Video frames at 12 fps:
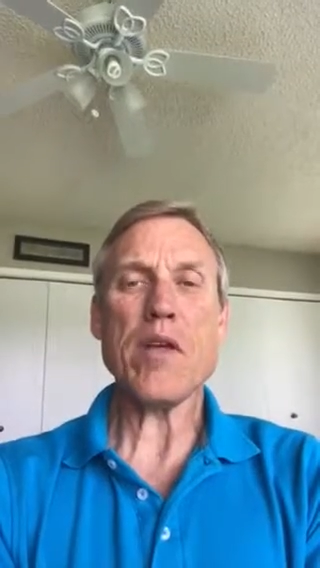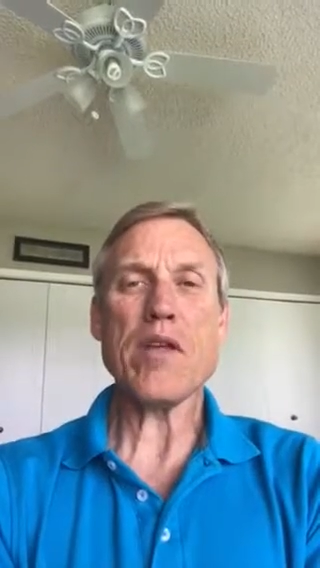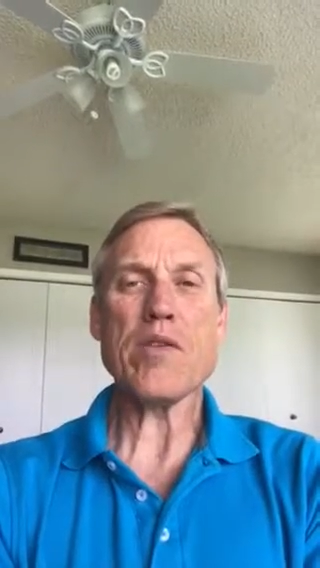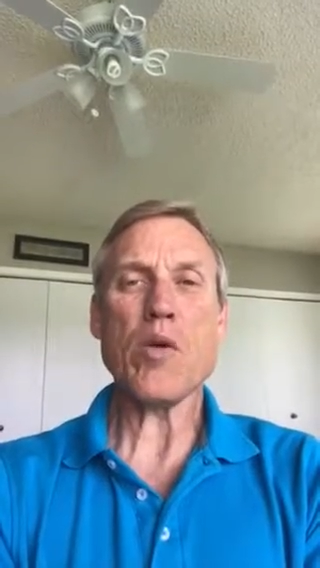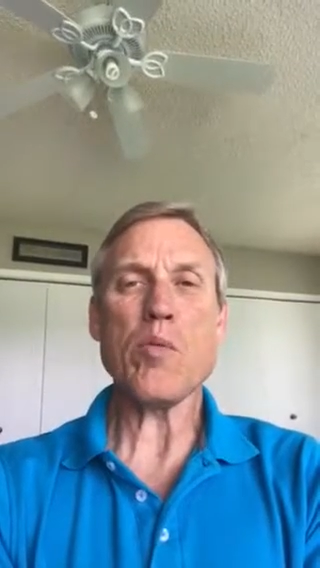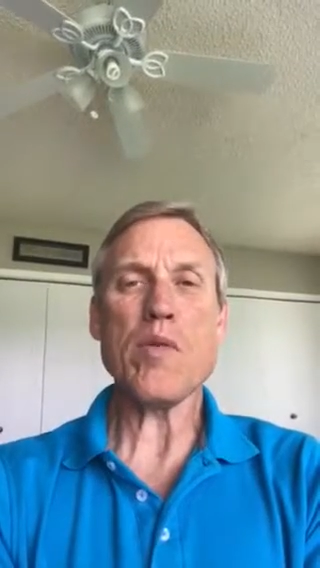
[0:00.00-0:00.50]
he
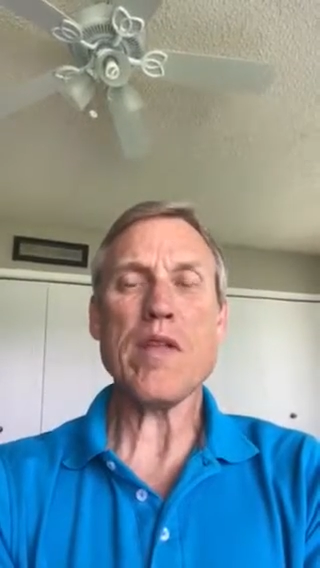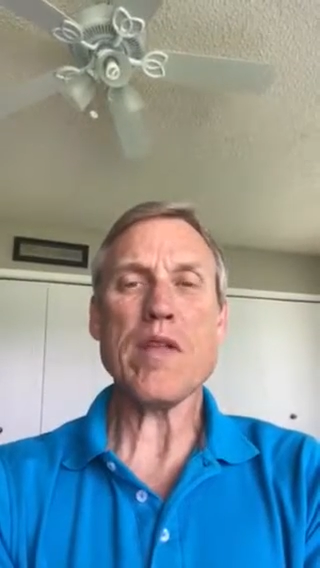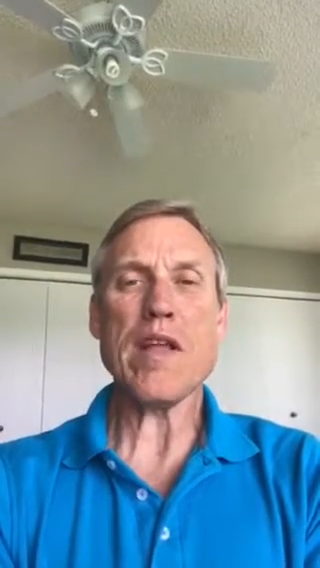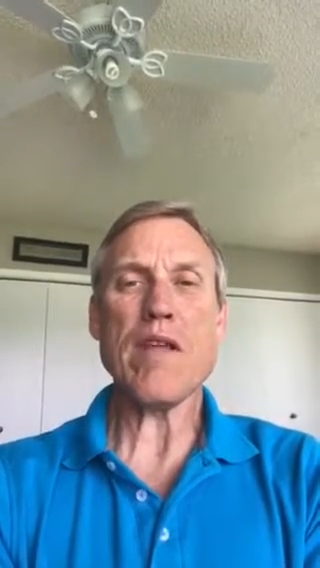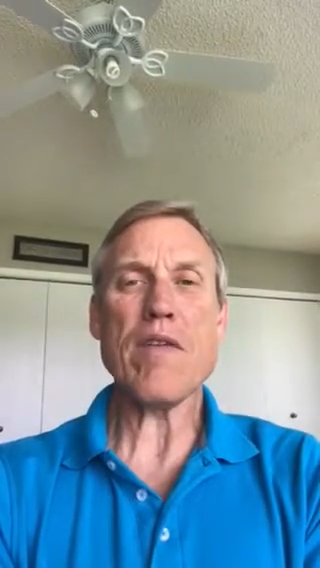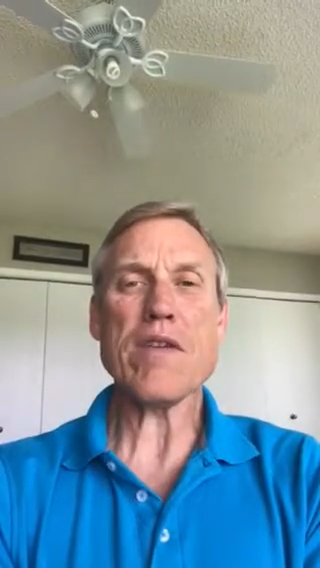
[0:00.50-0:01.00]
told me that
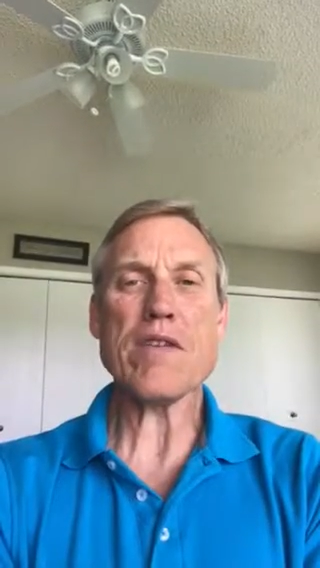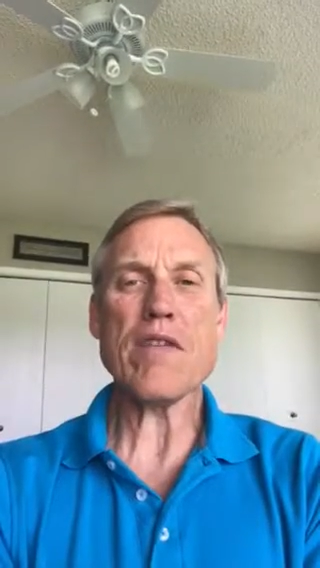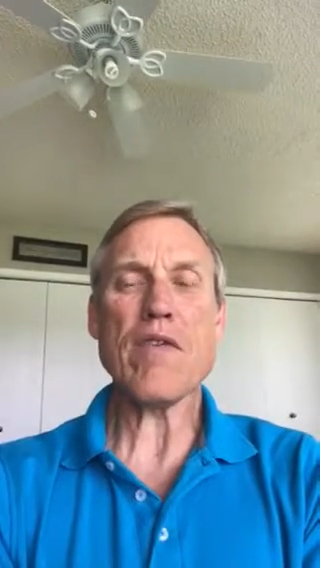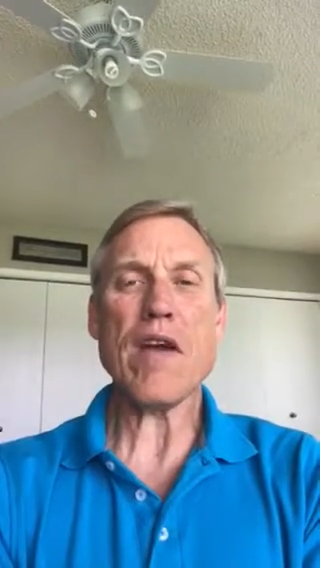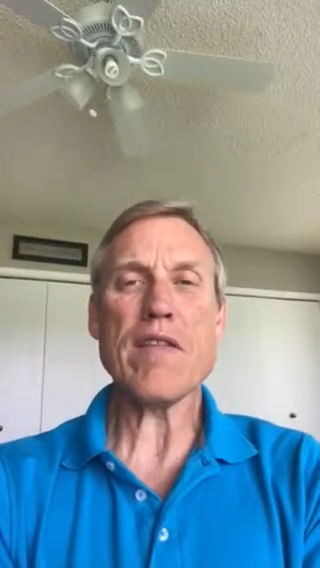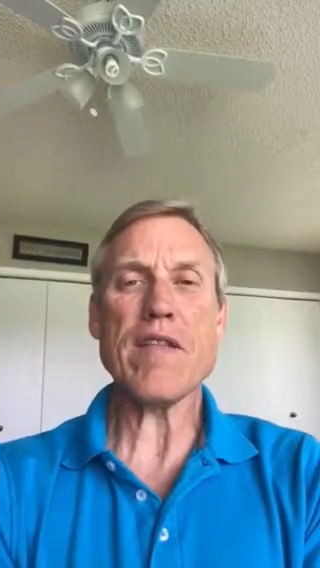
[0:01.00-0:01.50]
they eventually
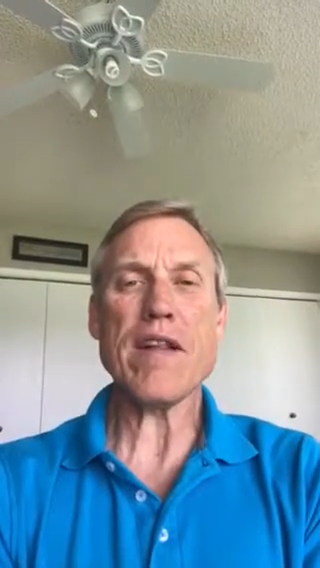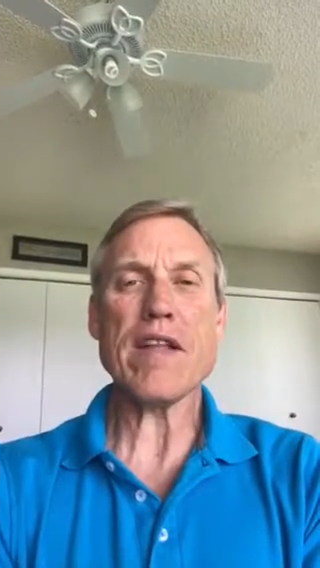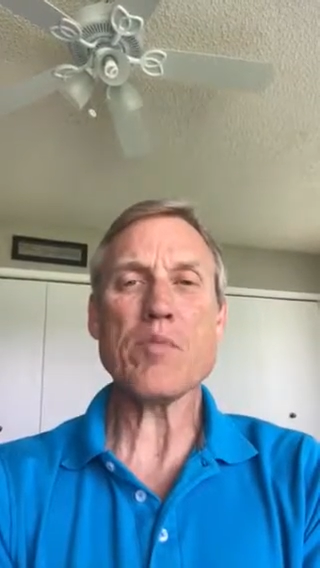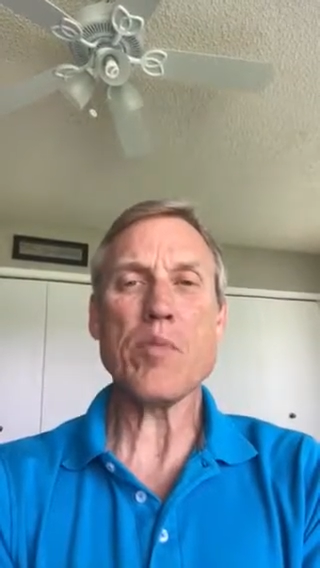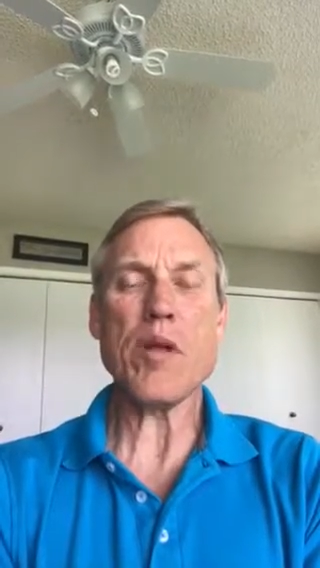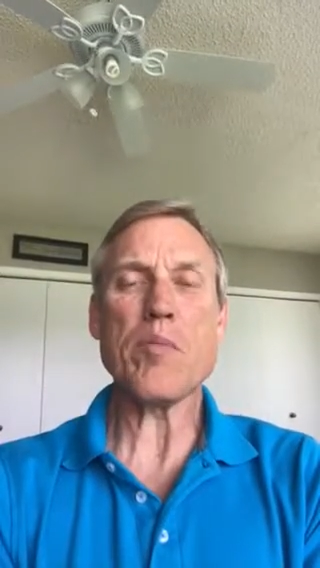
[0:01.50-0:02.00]
found that
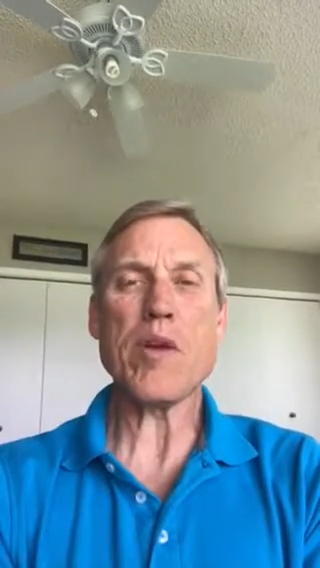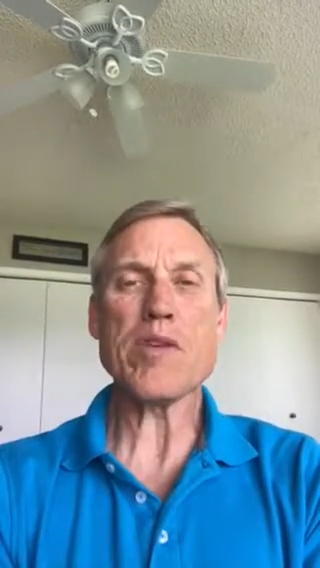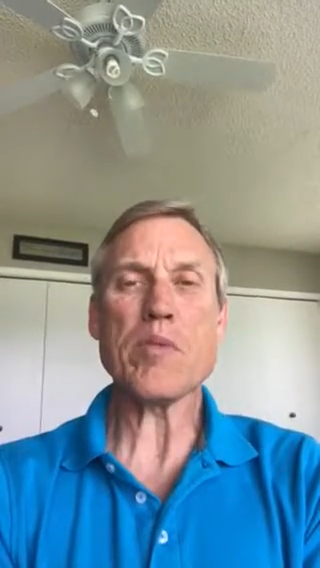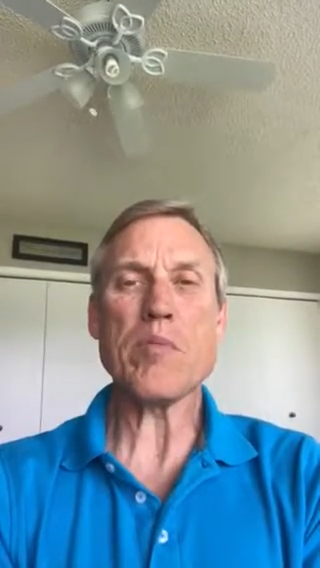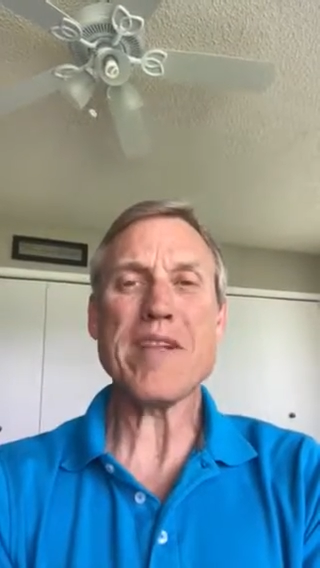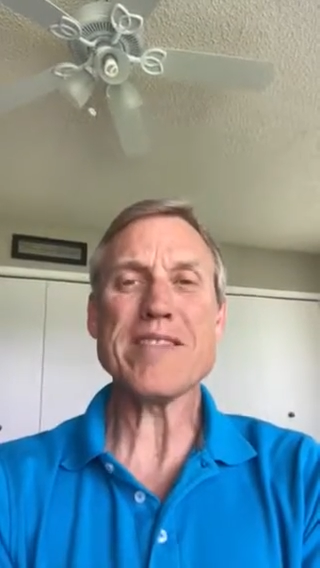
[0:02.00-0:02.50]
his blood
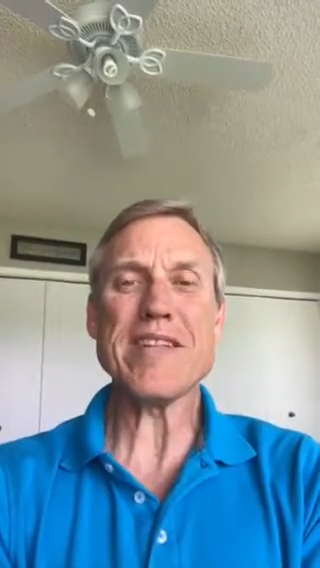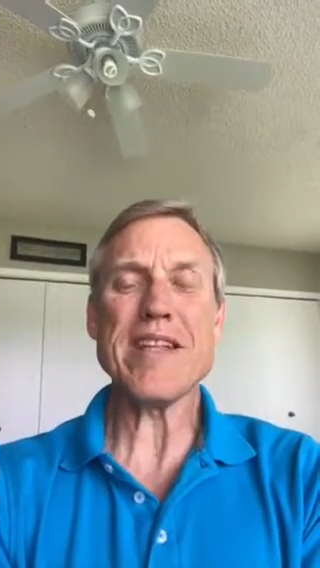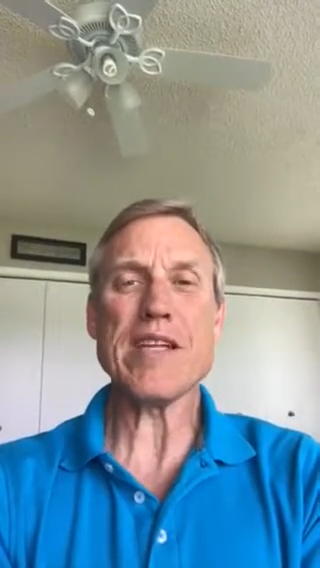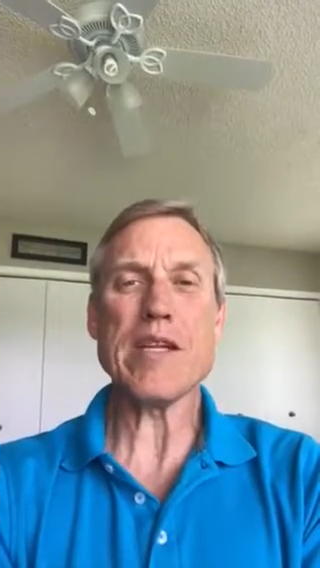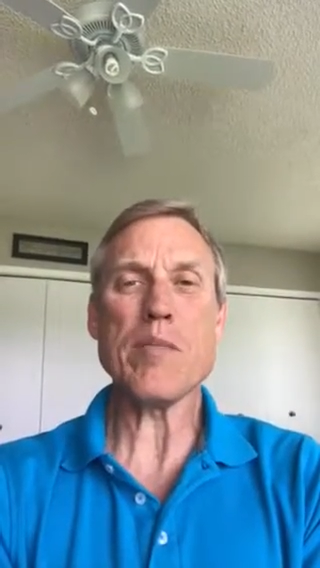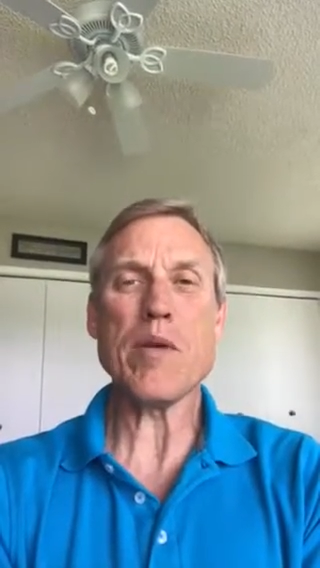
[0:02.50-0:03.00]
pressure meds
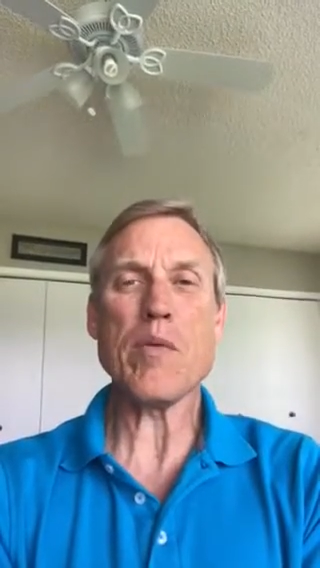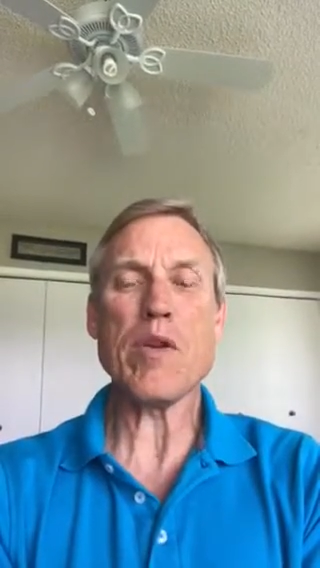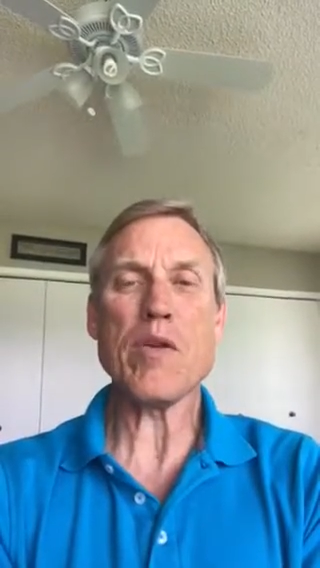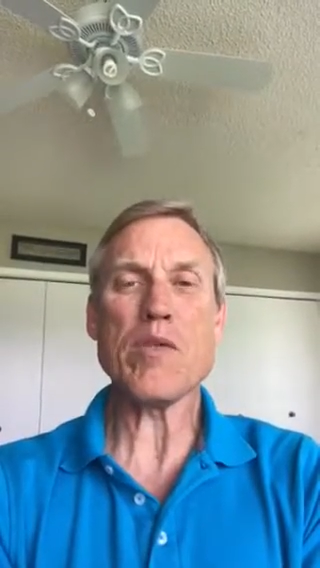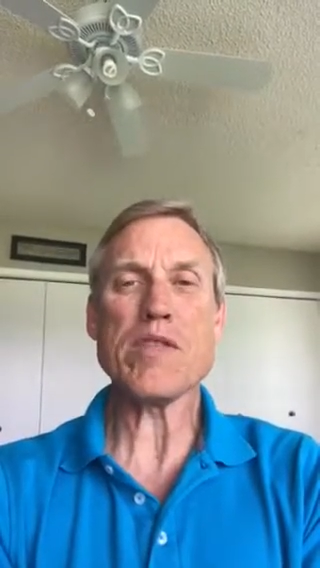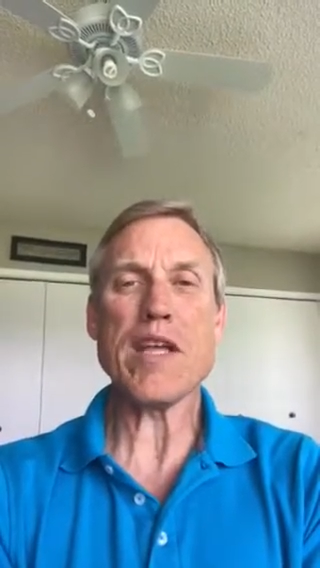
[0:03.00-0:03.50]
needed to be
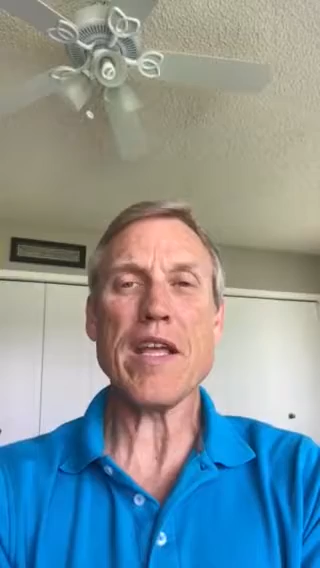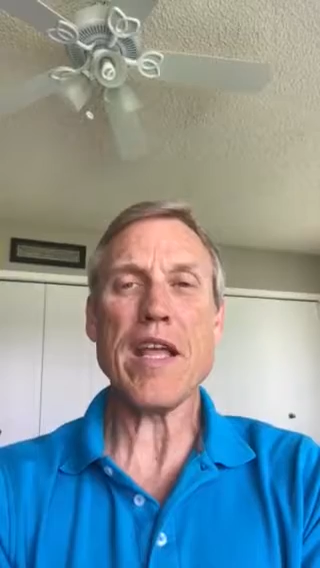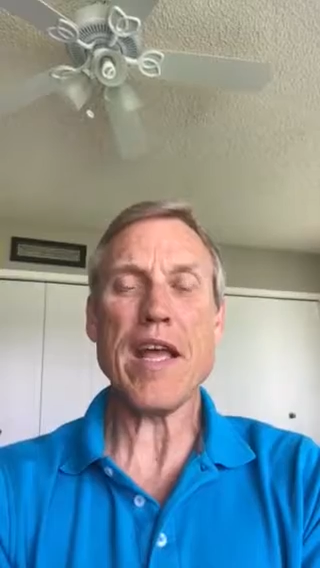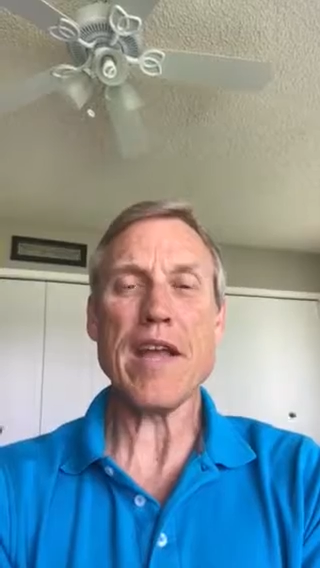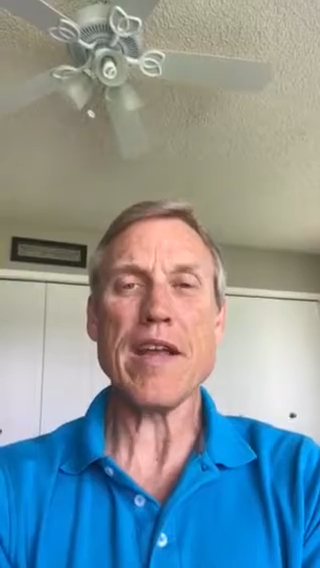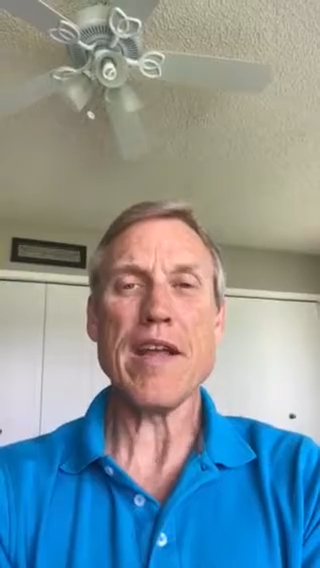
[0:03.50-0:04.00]
reduced
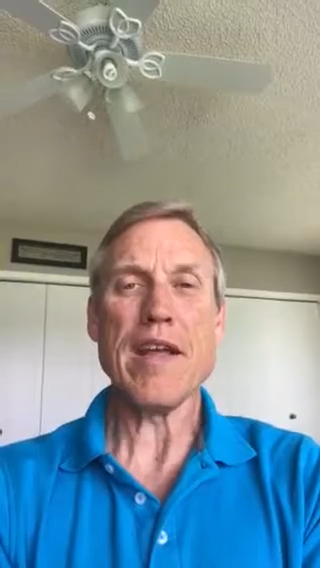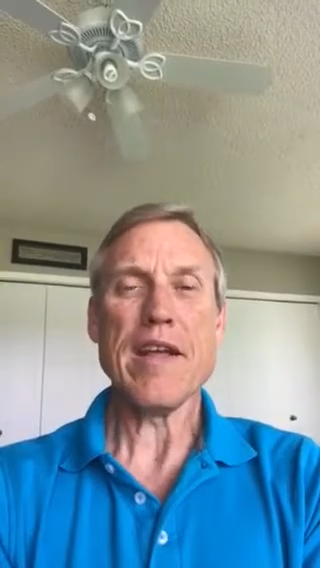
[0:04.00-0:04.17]
again.